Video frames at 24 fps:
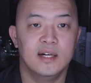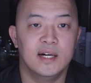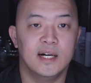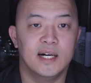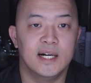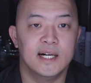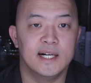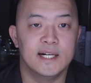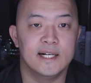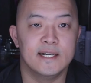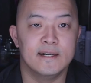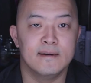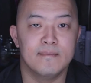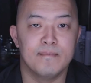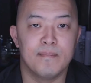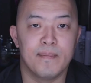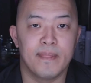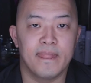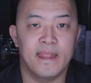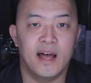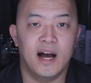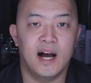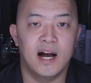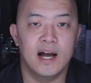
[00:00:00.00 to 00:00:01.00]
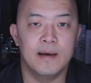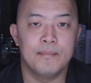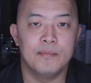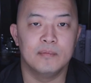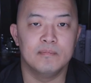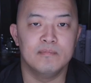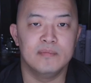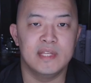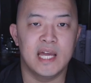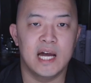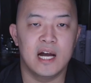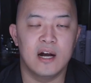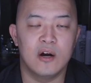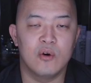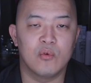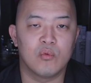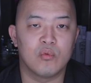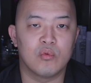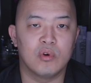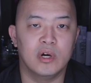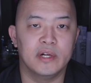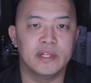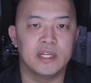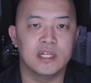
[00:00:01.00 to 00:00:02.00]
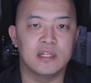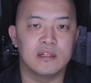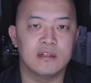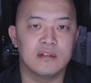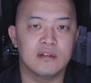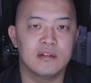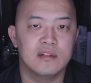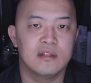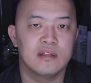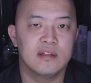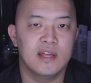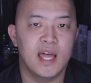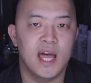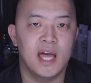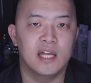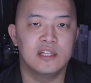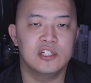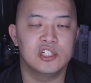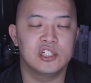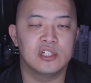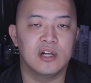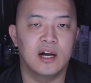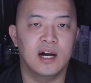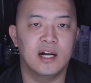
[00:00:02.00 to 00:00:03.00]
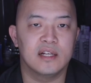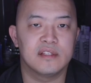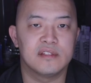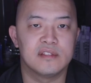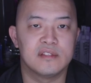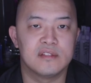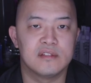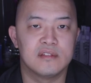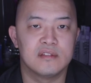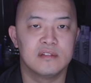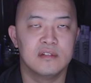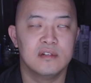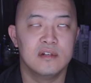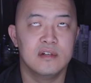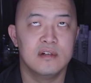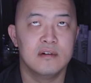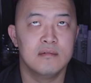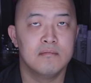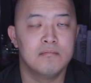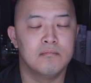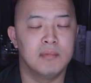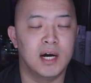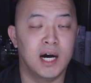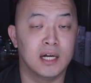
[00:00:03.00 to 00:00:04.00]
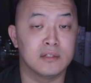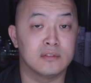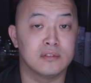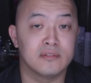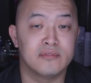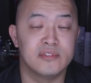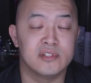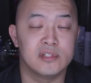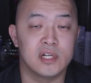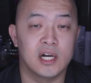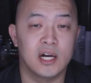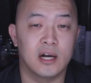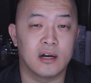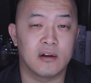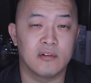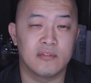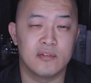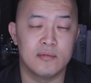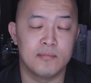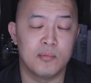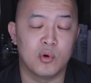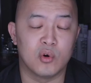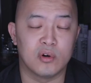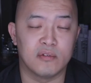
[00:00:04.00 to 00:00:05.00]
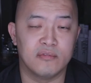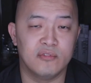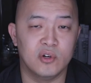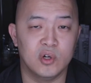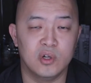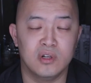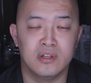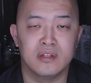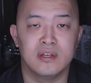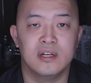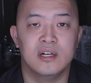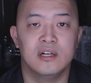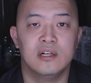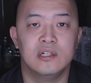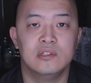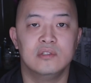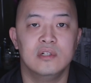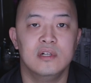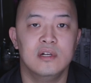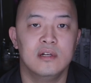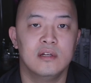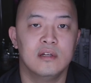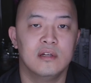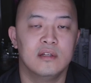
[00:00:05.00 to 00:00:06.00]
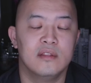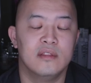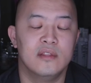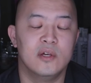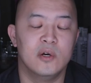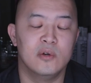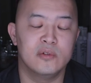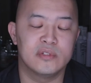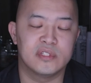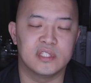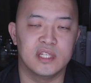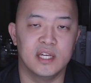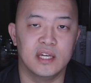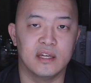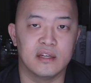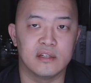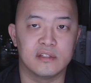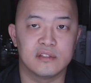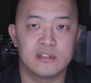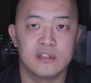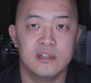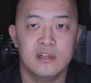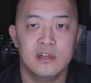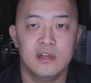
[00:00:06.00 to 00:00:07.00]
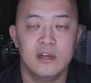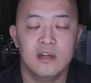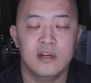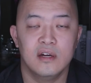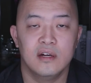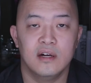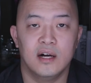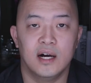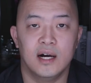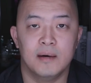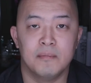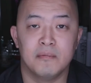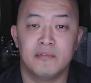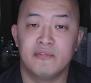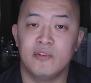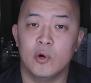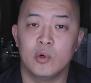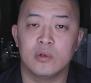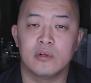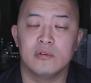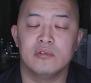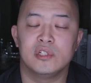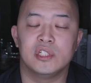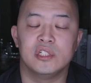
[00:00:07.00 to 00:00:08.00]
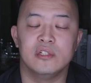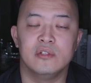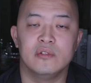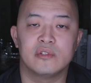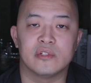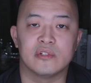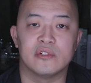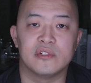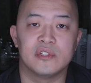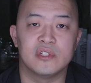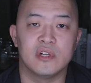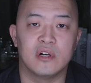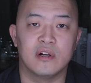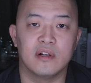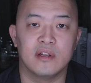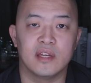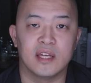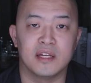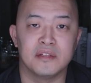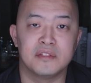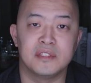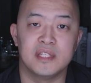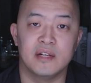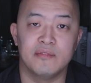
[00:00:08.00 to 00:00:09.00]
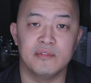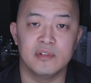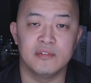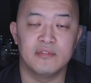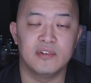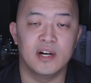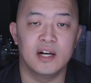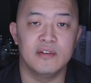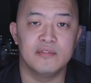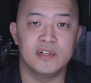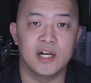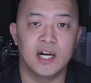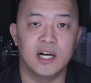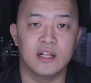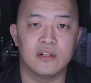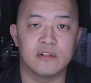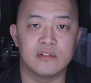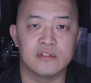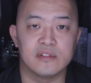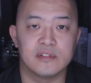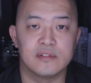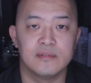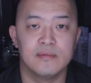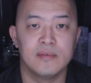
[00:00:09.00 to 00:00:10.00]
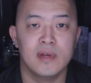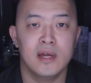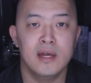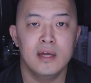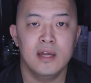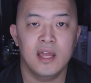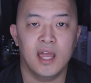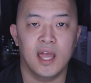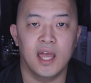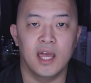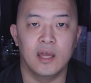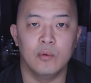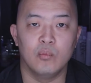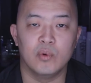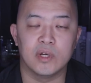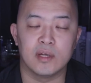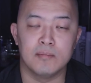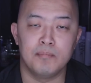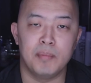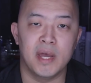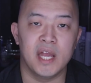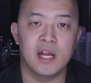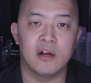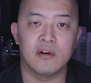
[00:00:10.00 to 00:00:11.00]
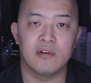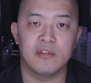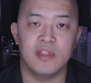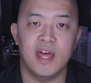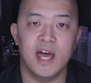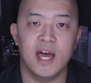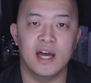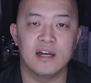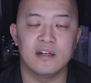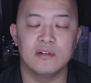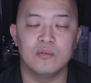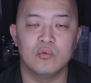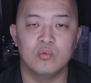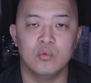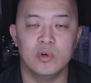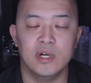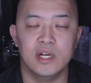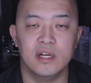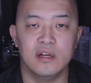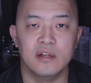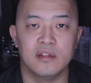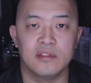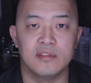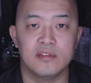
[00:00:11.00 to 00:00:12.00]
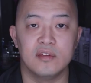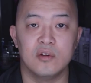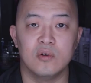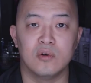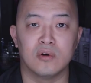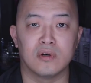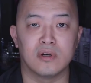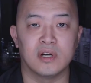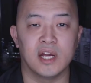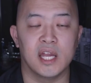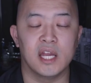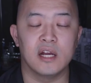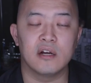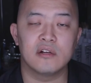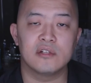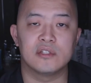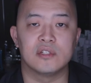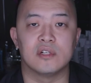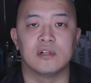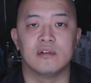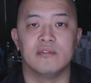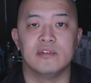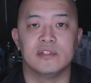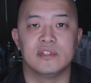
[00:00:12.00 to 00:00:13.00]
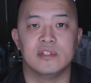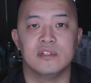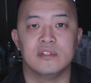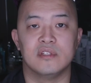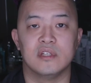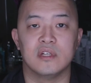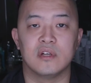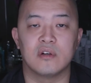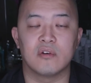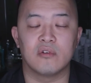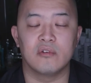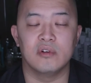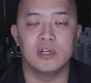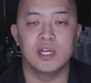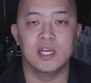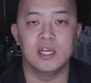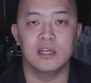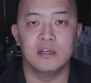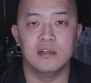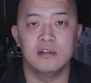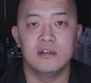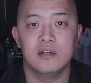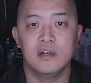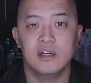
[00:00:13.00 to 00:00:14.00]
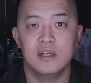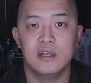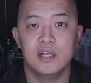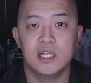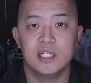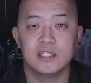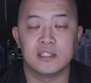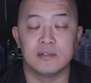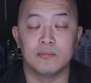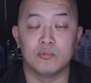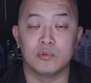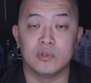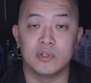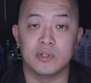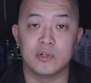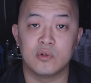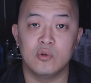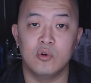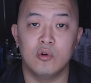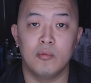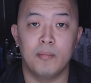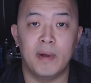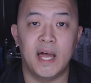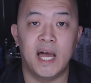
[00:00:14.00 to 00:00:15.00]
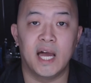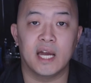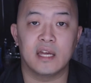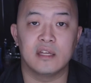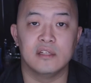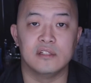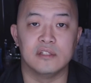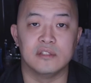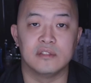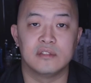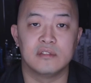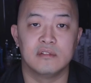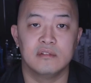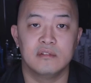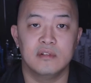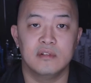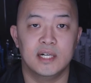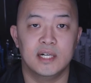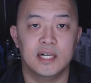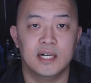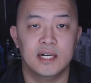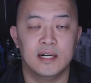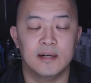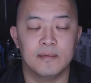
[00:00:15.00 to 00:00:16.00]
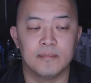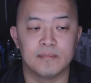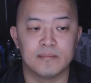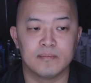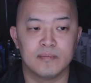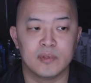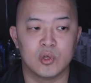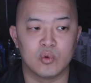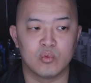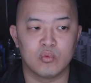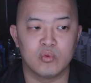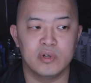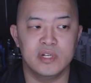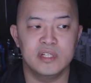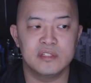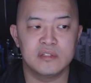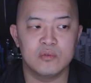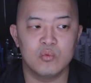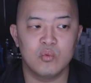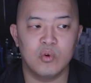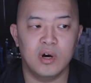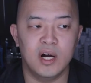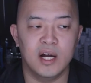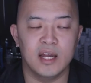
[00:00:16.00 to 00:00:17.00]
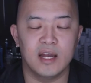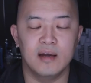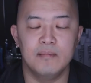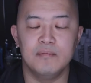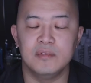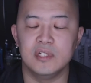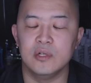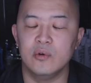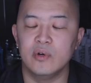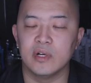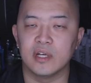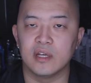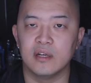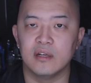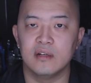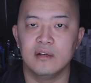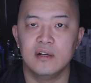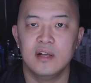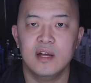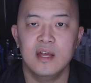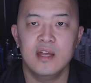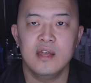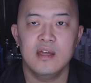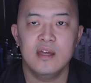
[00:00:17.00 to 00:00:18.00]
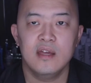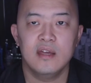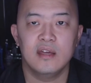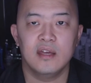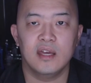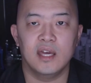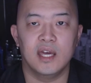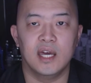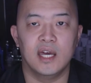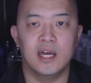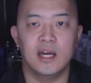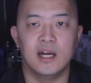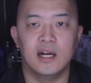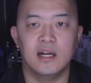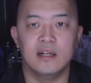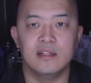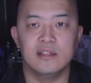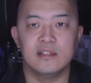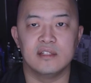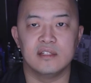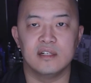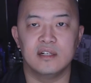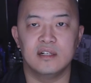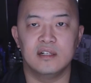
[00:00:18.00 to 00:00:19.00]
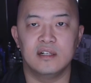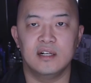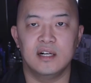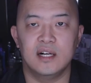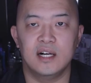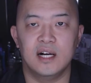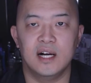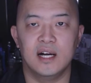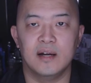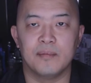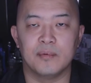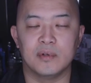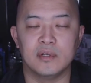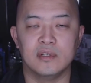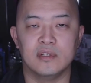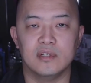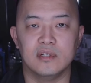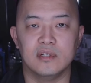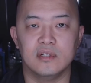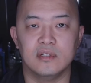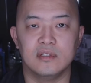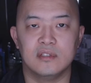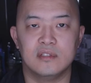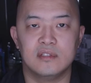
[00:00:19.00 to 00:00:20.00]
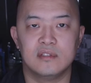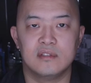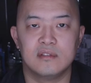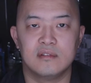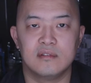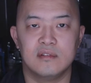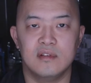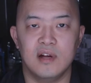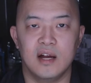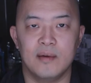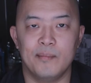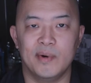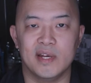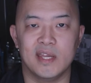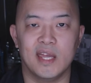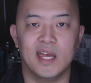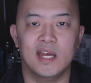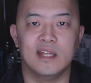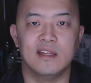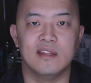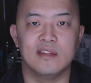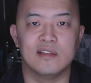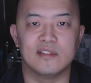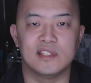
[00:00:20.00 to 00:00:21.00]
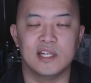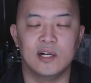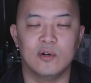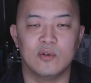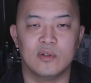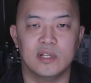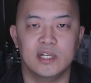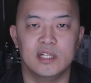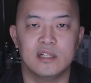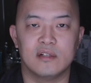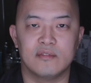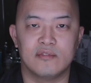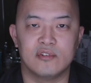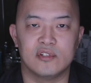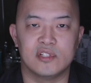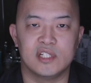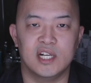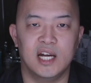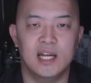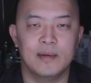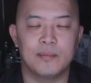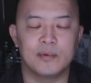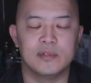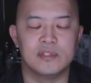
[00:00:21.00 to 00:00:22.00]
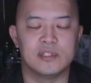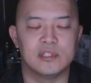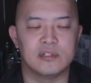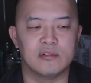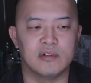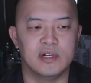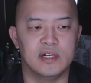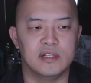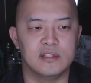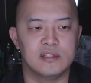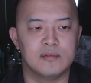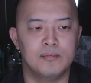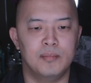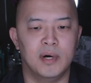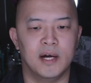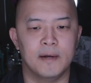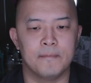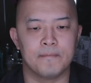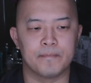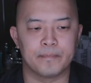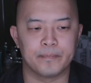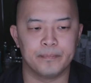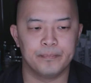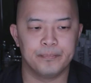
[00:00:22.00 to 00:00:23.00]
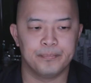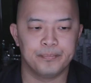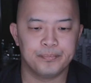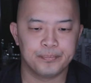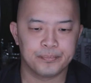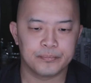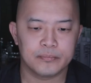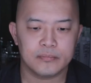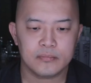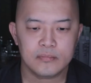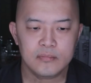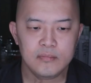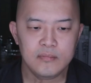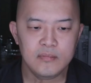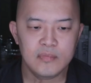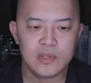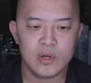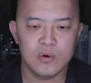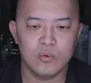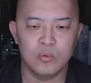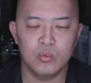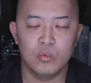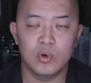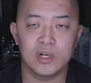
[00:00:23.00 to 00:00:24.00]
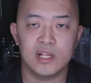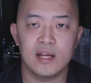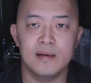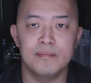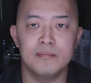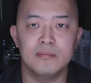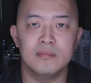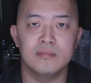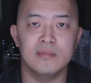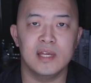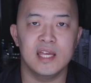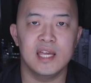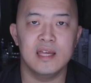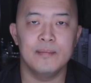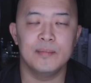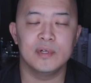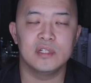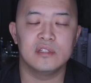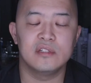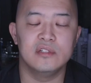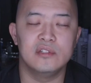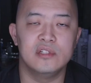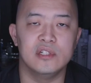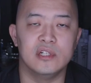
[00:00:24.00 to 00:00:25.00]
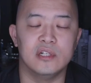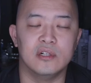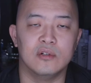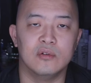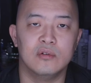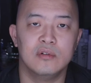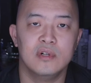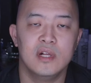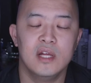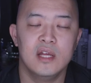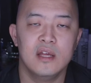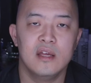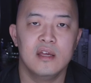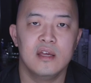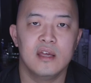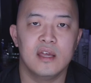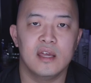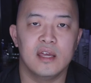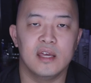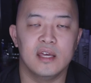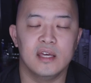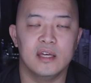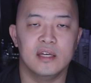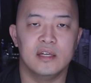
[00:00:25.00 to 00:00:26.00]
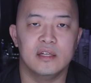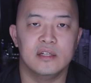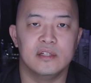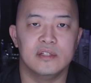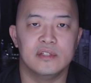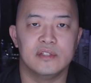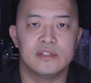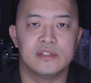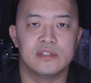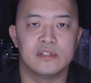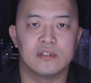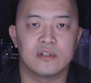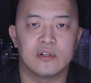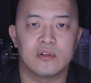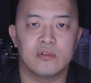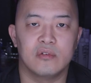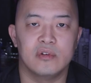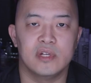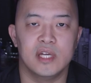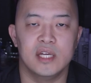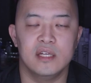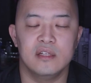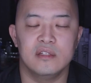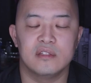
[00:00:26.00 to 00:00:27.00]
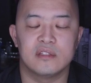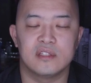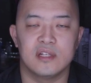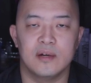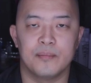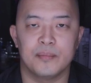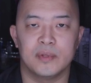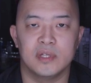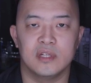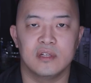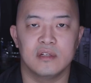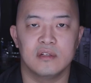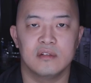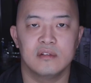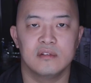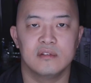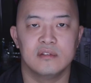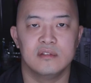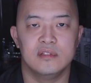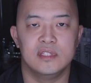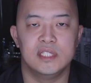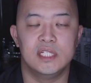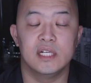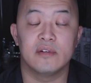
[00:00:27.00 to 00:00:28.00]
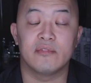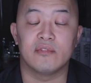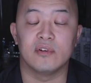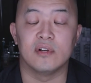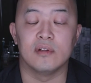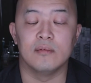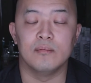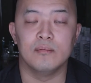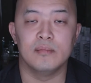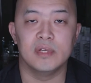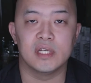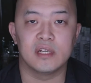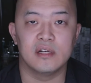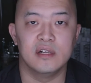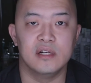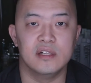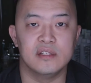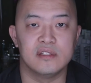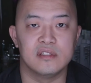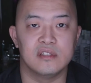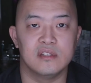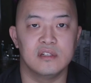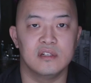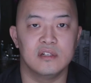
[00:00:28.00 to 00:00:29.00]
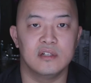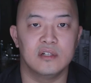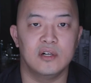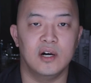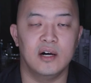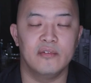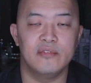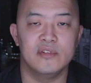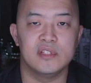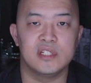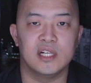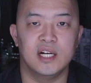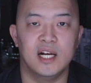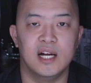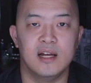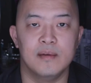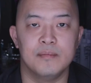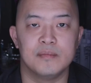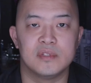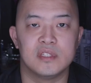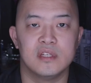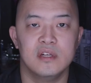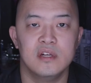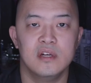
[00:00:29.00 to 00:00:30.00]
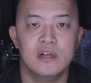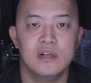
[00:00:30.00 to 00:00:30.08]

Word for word: Um, I'm now running headshots, model photography portfolio, those things um, photo shoots are starting at $75 and we can pair that with your hair services and create some really cool packages. Um, the reason why I'm doing it, and I'm gonna, I might edit this out later for time constraints, but what I'm aiming to do is create something different because oftentimes